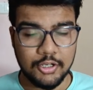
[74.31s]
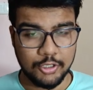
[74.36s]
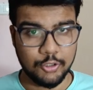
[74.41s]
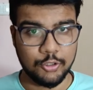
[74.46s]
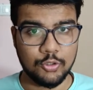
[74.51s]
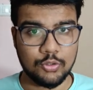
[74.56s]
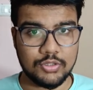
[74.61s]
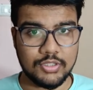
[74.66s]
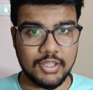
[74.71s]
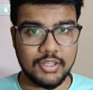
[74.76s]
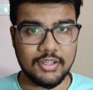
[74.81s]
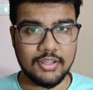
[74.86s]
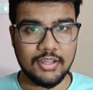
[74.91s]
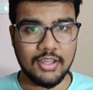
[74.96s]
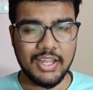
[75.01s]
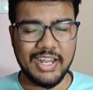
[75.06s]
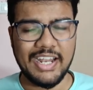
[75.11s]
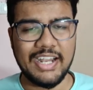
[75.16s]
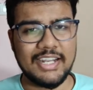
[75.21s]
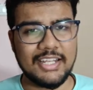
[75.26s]
Do you think
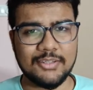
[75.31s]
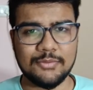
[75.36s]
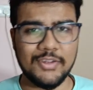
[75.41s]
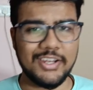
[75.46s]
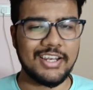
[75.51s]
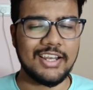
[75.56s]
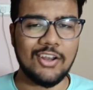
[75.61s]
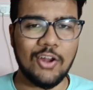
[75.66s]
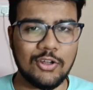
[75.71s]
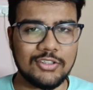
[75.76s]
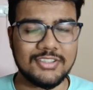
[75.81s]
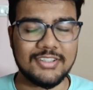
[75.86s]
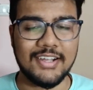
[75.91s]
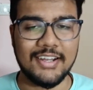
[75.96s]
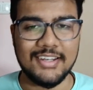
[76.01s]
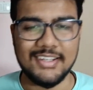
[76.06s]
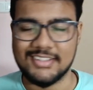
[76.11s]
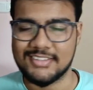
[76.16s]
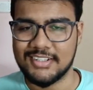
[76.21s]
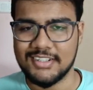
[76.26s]
it is very
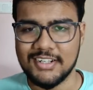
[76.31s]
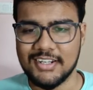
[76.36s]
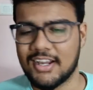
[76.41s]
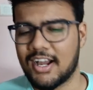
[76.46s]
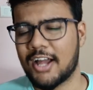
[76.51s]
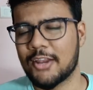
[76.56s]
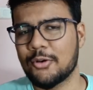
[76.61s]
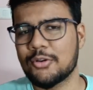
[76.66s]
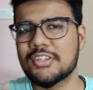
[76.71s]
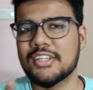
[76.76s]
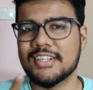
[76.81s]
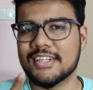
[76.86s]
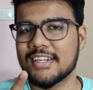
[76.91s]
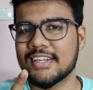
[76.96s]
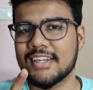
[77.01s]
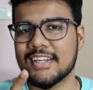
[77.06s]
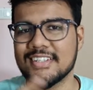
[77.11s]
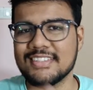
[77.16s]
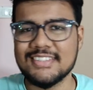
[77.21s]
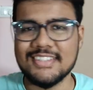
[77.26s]
logical? Is it? Are you
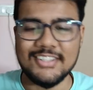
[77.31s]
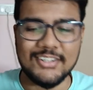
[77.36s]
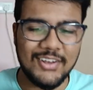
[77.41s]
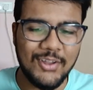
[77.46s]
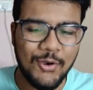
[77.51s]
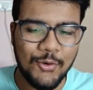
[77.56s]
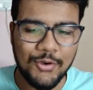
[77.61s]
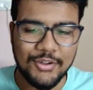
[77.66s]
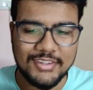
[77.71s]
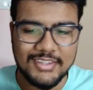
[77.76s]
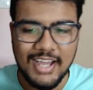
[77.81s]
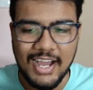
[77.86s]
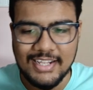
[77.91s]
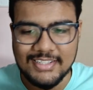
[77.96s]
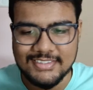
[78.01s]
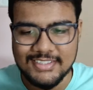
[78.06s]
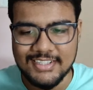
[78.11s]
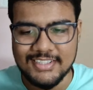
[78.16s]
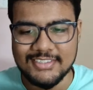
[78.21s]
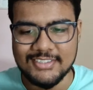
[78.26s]
thinking yes? No. The
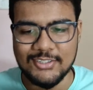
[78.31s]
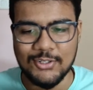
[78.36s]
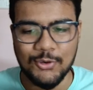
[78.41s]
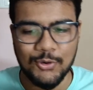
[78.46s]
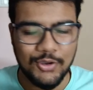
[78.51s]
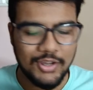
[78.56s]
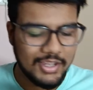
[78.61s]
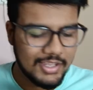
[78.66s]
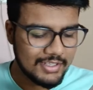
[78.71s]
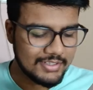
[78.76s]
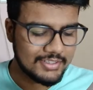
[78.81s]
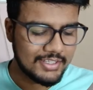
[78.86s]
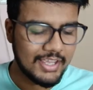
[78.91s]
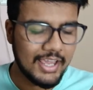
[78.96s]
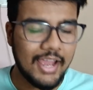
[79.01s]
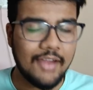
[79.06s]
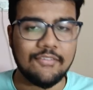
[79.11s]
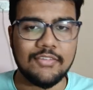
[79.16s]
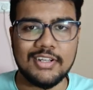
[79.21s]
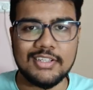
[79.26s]
answer is no.
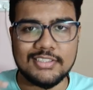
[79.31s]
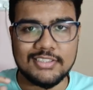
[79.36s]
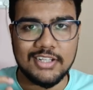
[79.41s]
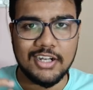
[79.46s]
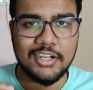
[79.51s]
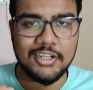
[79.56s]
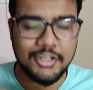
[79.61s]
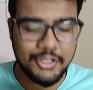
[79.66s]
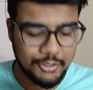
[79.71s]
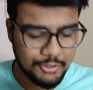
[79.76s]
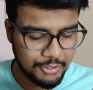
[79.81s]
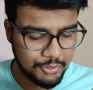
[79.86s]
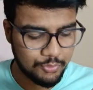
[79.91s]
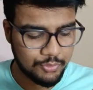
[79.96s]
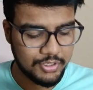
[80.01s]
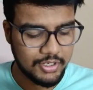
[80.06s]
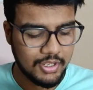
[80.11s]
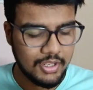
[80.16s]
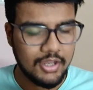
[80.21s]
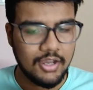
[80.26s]
They have
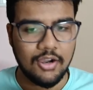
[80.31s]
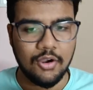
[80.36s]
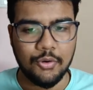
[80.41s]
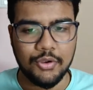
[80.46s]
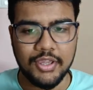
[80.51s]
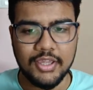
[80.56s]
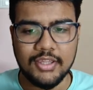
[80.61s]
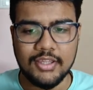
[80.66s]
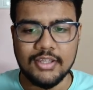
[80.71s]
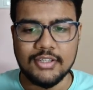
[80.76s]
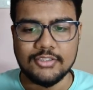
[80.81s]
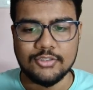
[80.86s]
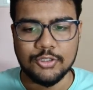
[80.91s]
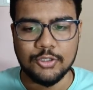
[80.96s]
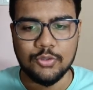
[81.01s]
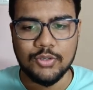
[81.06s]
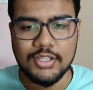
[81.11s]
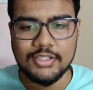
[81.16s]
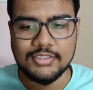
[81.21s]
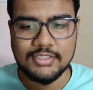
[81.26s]
discontinued. Okay, so
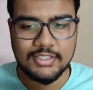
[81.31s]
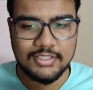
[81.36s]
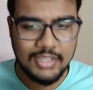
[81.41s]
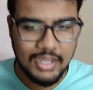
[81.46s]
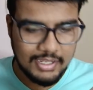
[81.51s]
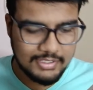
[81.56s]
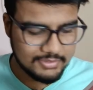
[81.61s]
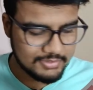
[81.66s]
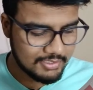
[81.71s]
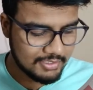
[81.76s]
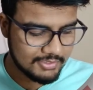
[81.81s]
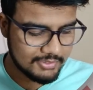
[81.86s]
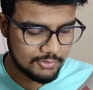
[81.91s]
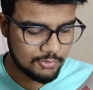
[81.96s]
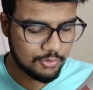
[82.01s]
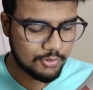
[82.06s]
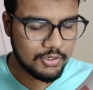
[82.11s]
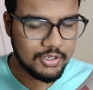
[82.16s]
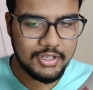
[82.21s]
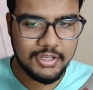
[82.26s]
you can see the answer is
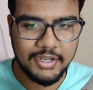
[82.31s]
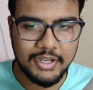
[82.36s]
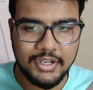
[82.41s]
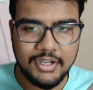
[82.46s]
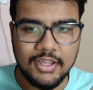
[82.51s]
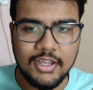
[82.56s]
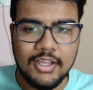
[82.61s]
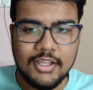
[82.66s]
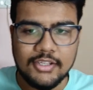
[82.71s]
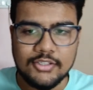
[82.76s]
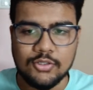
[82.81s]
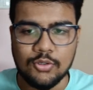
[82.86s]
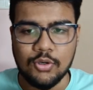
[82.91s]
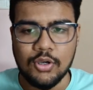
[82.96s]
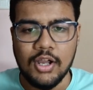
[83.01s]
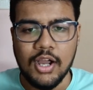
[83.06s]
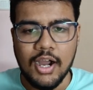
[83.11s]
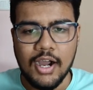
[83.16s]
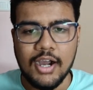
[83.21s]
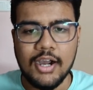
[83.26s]
no. Great.
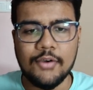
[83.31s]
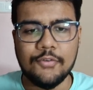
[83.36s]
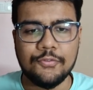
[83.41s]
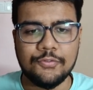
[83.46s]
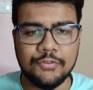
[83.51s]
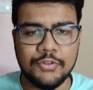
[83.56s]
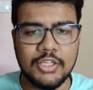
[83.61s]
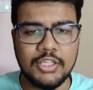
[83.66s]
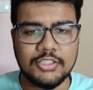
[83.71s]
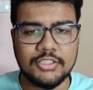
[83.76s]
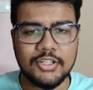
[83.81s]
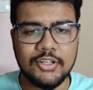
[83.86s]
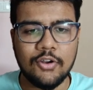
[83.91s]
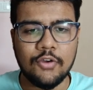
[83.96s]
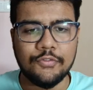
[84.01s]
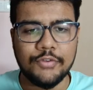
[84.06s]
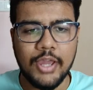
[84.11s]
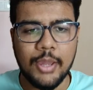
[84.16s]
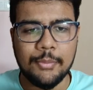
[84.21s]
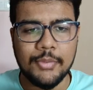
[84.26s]
So a feature
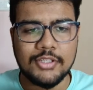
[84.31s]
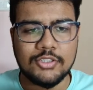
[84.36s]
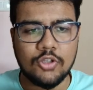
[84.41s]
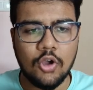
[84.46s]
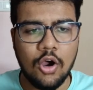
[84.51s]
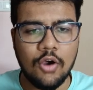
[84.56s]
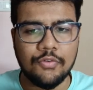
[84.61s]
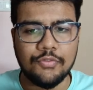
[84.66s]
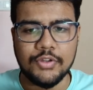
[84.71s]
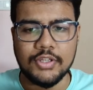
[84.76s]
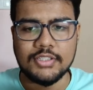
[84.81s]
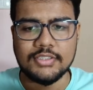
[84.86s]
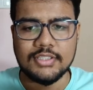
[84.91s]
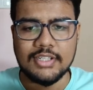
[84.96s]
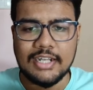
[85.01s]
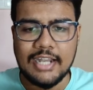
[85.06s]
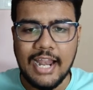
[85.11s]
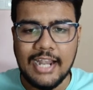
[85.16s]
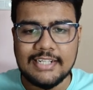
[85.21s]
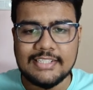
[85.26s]
of MS
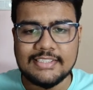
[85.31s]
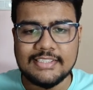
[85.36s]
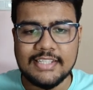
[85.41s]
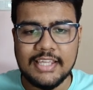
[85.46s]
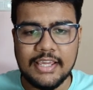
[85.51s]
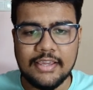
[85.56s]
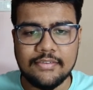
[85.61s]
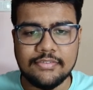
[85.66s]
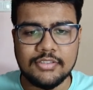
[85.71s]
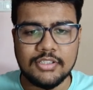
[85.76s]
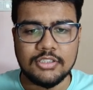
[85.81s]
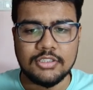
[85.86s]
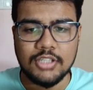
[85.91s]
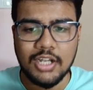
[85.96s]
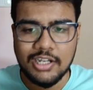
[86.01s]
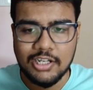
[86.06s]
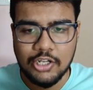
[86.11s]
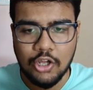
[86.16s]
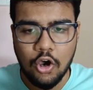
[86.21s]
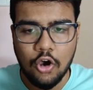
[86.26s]
Office that saves
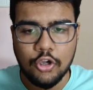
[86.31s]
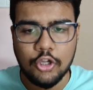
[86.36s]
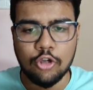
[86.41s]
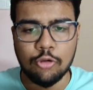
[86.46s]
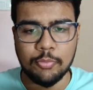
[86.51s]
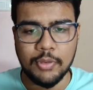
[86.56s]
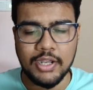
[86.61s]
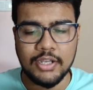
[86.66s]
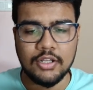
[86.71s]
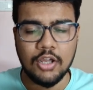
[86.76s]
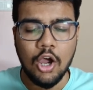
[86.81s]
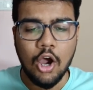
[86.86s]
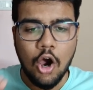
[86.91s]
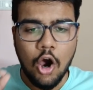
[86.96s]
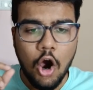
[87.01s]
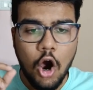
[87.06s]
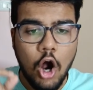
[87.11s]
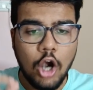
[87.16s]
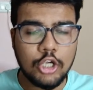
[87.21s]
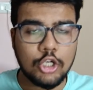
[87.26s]
the document
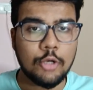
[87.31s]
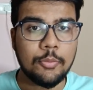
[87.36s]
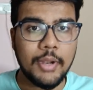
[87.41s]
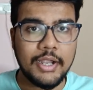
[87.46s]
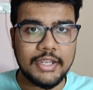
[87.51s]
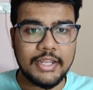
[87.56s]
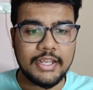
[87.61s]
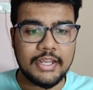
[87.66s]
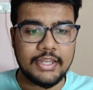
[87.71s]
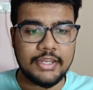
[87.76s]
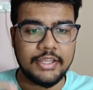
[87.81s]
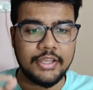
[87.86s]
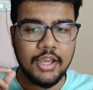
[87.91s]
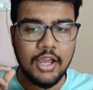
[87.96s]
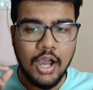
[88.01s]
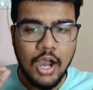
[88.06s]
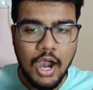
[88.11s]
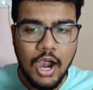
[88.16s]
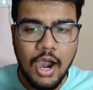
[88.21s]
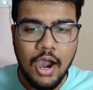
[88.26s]
automatically
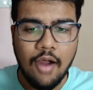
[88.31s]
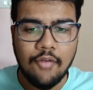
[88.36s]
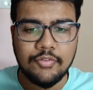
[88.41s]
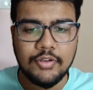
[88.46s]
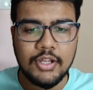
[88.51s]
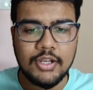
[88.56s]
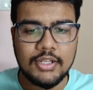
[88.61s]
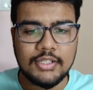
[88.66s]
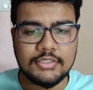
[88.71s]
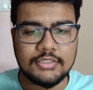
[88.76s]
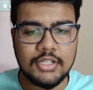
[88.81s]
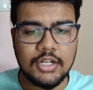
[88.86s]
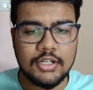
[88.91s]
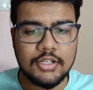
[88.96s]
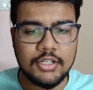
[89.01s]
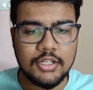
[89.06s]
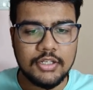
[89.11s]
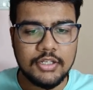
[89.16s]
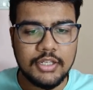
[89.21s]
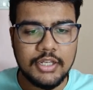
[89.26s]
after a
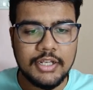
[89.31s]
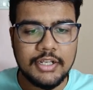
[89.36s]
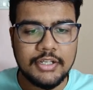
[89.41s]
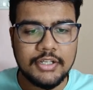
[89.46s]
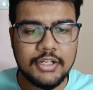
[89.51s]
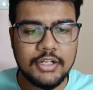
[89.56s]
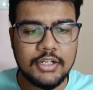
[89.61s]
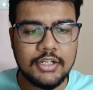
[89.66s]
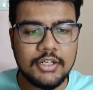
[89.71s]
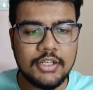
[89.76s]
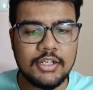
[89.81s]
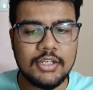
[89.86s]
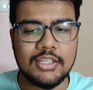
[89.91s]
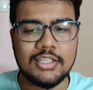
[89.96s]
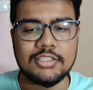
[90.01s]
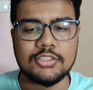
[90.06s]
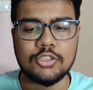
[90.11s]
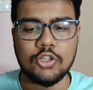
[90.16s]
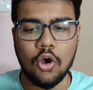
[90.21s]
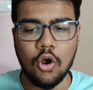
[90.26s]
certain internal
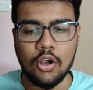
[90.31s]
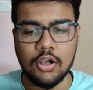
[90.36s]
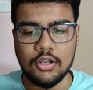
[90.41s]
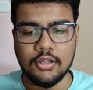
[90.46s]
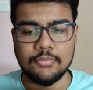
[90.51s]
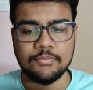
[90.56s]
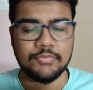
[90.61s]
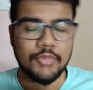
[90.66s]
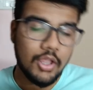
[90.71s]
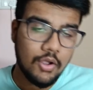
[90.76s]
is called.